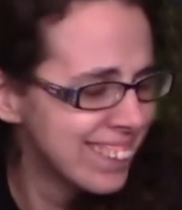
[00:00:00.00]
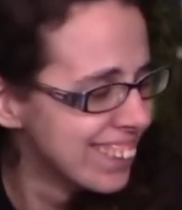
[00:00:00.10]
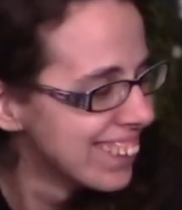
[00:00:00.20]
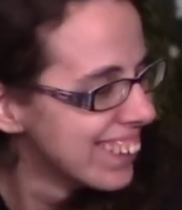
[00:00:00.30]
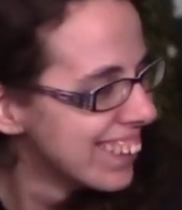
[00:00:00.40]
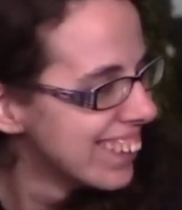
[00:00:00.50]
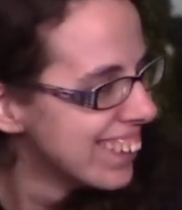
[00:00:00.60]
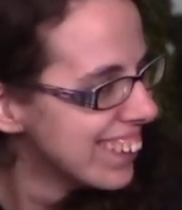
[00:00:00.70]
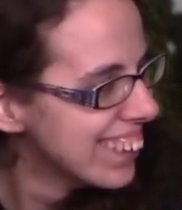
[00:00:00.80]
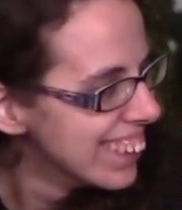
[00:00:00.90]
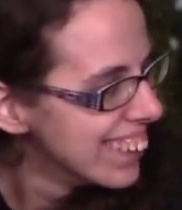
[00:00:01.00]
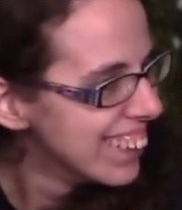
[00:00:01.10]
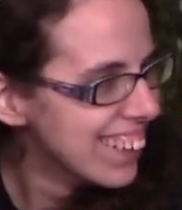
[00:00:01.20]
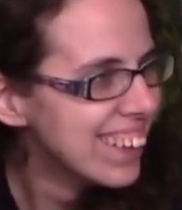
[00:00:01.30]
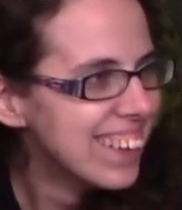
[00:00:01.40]

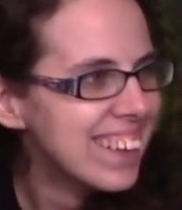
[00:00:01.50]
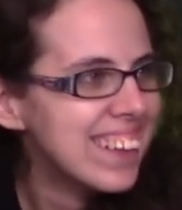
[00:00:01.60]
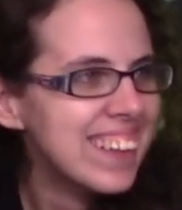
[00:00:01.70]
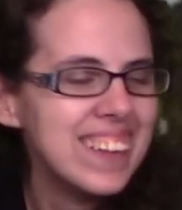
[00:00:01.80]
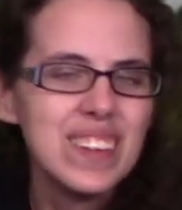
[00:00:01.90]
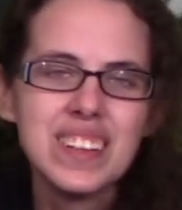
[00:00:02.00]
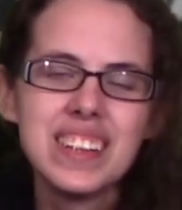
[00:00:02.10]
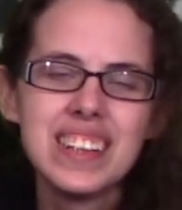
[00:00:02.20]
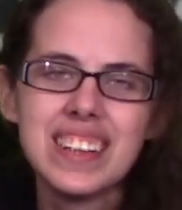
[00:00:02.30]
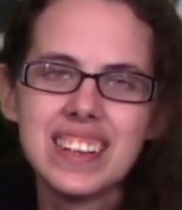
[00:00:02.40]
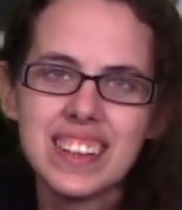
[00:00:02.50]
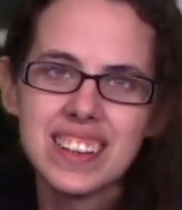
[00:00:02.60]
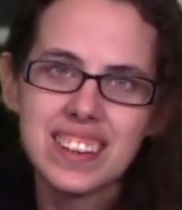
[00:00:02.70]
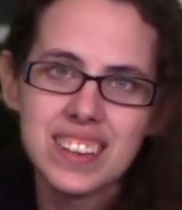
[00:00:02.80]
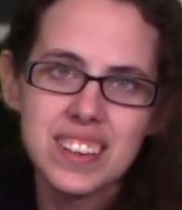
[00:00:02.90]

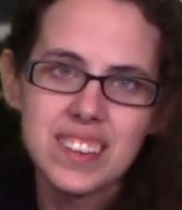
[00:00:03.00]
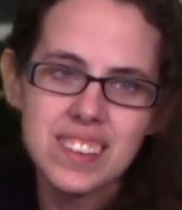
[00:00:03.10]
No words are spoken by the person on screen.